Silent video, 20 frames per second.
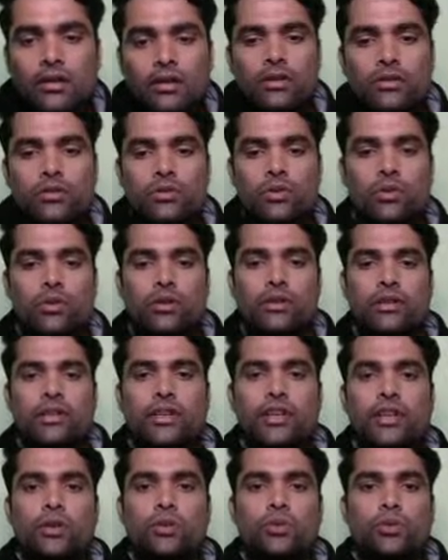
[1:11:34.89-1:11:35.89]
So
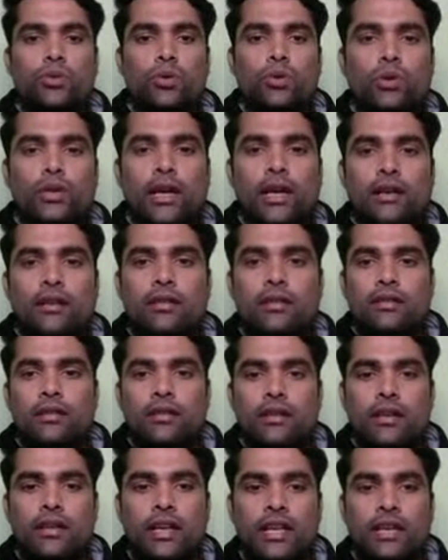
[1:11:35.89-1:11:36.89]
T2 you know that,
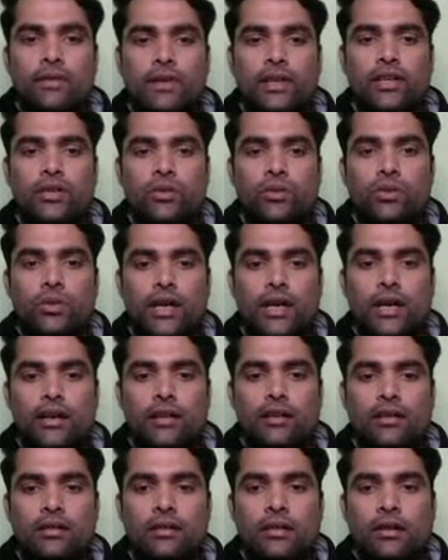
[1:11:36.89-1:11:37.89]
T1 you know that,